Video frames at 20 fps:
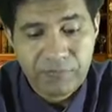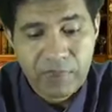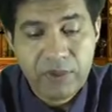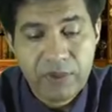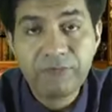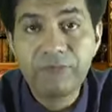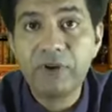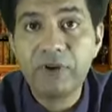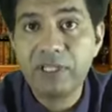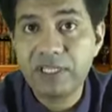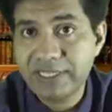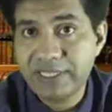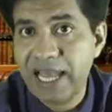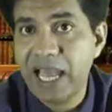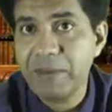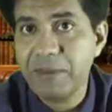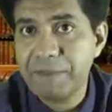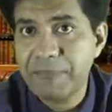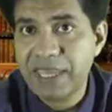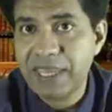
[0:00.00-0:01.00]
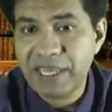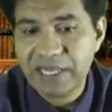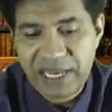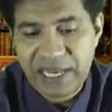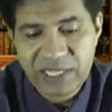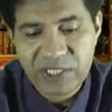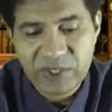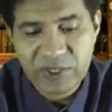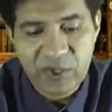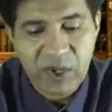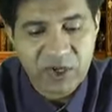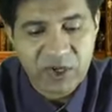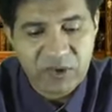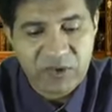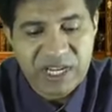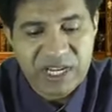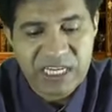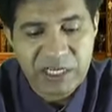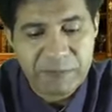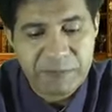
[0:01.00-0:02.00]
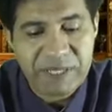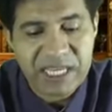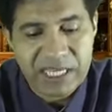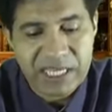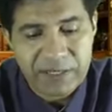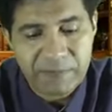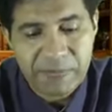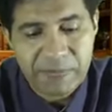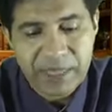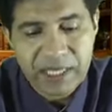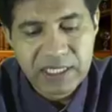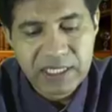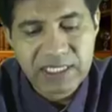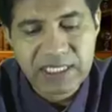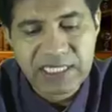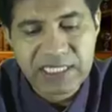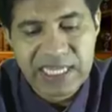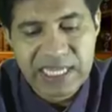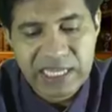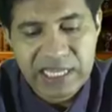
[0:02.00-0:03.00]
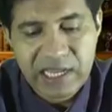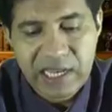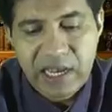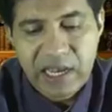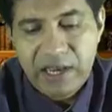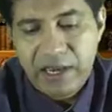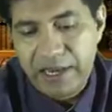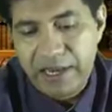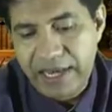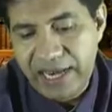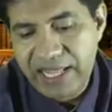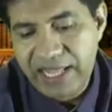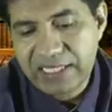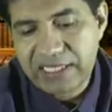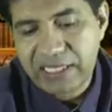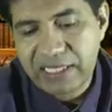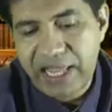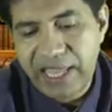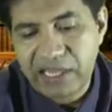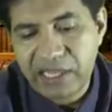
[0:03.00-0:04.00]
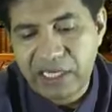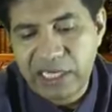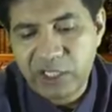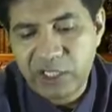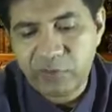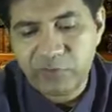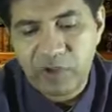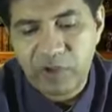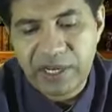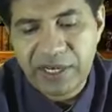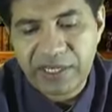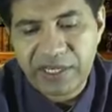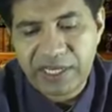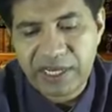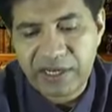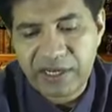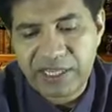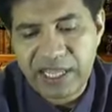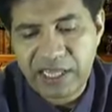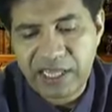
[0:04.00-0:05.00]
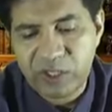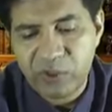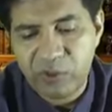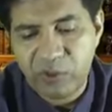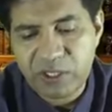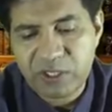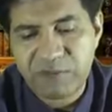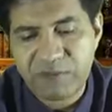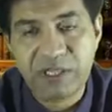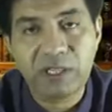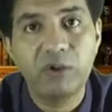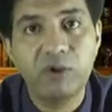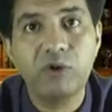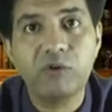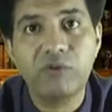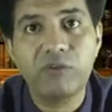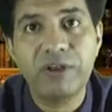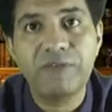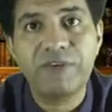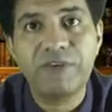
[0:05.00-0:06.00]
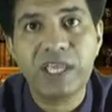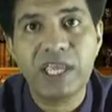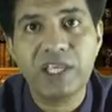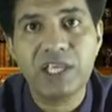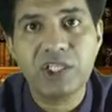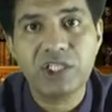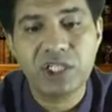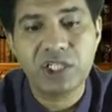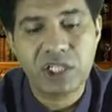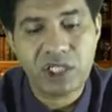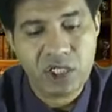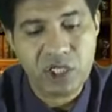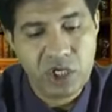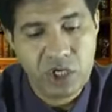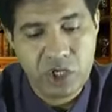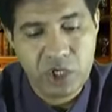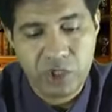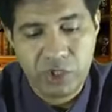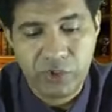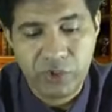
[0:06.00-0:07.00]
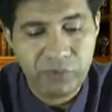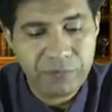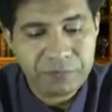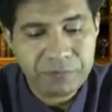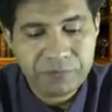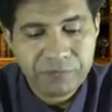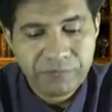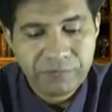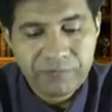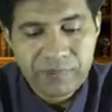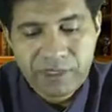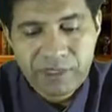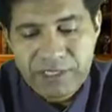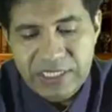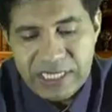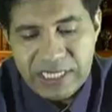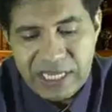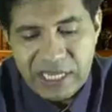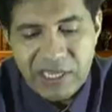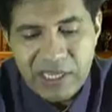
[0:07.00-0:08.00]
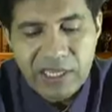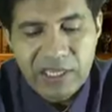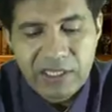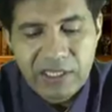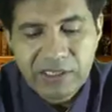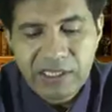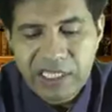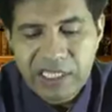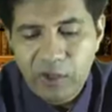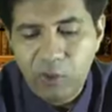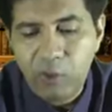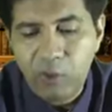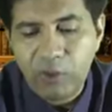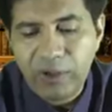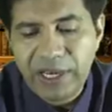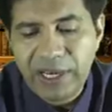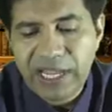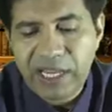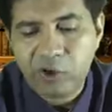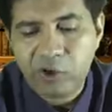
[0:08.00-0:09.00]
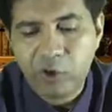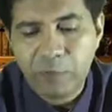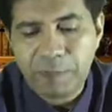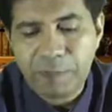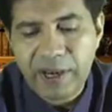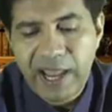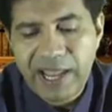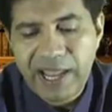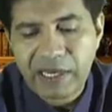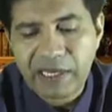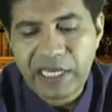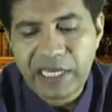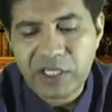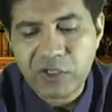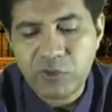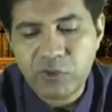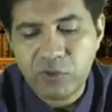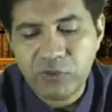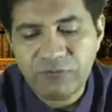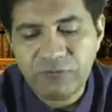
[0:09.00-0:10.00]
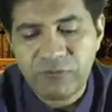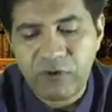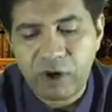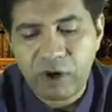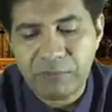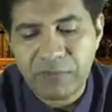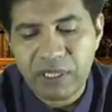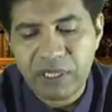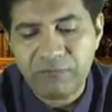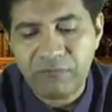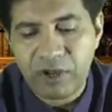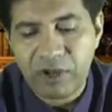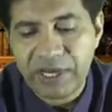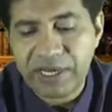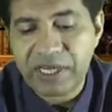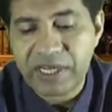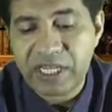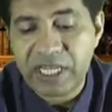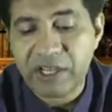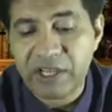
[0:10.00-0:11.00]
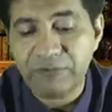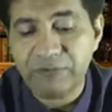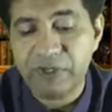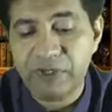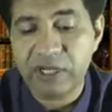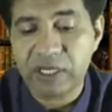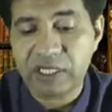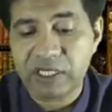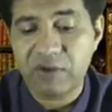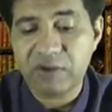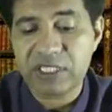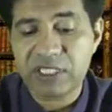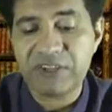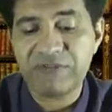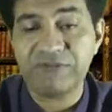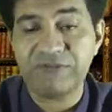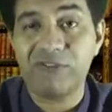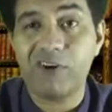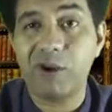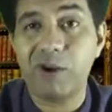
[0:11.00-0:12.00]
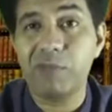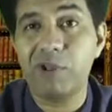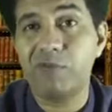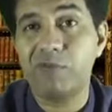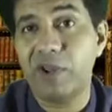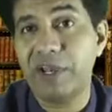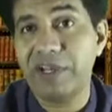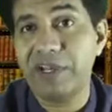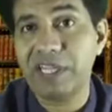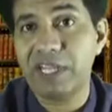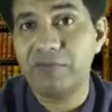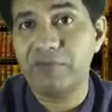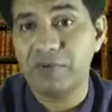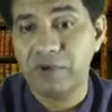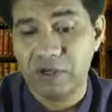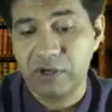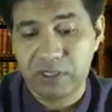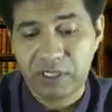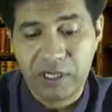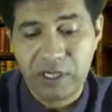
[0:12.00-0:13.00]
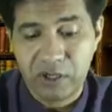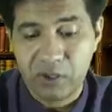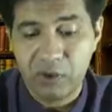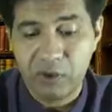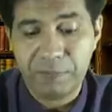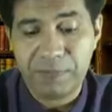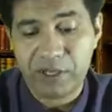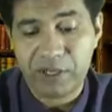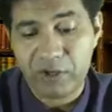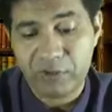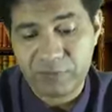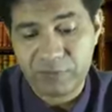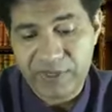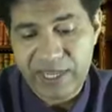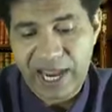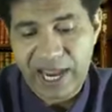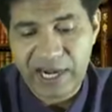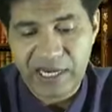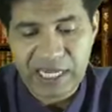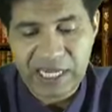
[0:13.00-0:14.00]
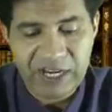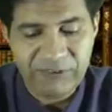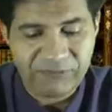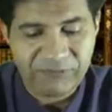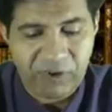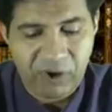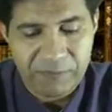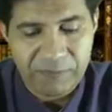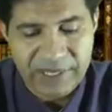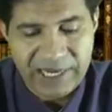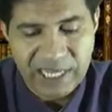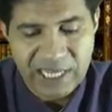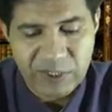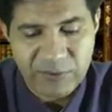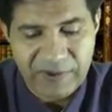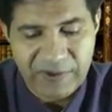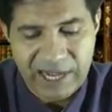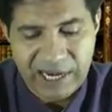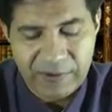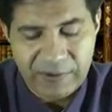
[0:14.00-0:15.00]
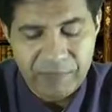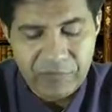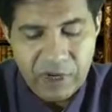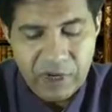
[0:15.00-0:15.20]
For the time being, let's not read B. C, less likely to volunteer than those with no qualification? No. D, the only group likely to do formal volunteer work. Now see, formal volunteer work. No, because we had informal as well.